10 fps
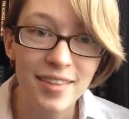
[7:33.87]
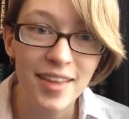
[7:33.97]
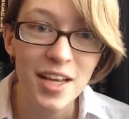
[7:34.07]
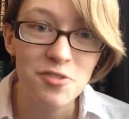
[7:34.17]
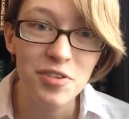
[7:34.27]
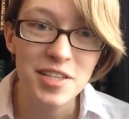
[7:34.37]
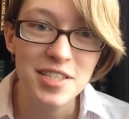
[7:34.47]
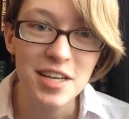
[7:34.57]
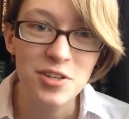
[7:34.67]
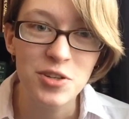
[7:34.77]
Thanks for
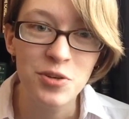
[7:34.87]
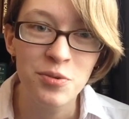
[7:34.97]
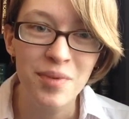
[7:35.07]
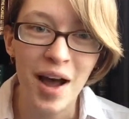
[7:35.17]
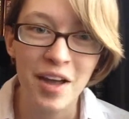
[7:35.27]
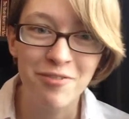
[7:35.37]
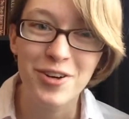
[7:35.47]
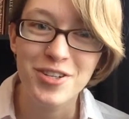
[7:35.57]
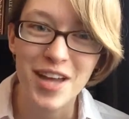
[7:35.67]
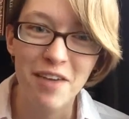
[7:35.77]
listening to my
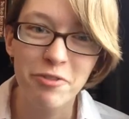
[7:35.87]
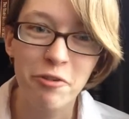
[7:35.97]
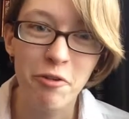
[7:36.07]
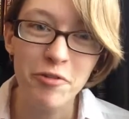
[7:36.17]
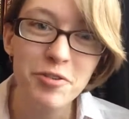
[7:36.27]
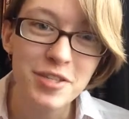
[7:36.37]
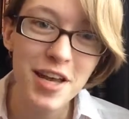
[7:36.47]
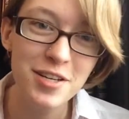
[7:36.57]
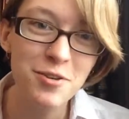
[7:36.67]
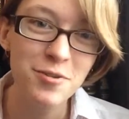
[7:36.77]
first ever
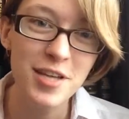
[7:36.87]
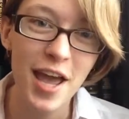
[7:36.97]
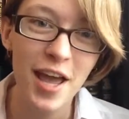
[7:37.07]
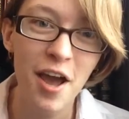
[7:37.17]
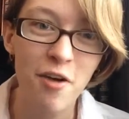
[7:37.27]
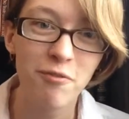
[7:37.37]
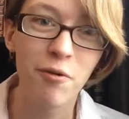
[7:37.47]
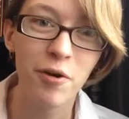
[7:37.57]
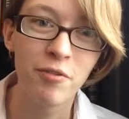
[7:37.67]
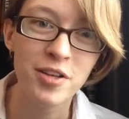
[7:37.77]
Reviewsday Tuesday
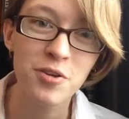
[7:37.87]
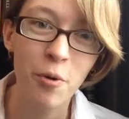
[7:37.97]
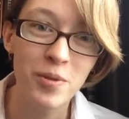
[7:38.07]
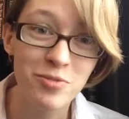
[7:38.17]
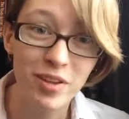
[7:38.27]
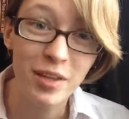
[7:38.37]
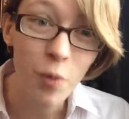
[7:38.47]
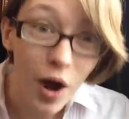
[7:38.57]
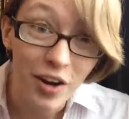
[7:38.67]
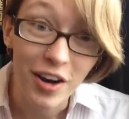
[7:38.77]
for Russell Hoban's Riddley
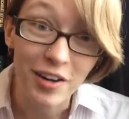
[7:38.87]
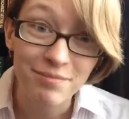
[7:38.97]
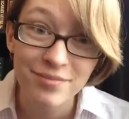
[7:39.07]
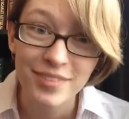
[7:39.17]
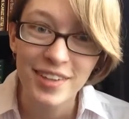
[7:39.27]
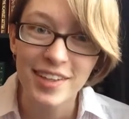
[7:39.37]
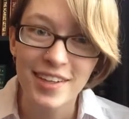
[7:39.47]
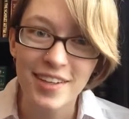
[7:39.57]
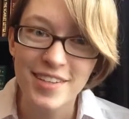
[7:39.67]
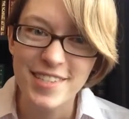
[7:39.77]
Walker.
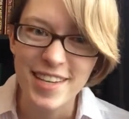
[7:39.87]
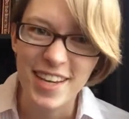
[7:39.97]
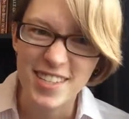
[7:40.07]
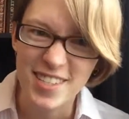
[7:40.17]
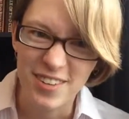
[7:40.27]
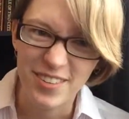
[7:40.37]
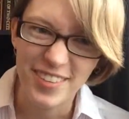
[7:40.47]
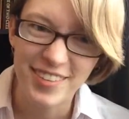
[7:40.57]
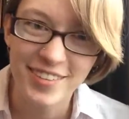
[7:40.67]
See you again soon.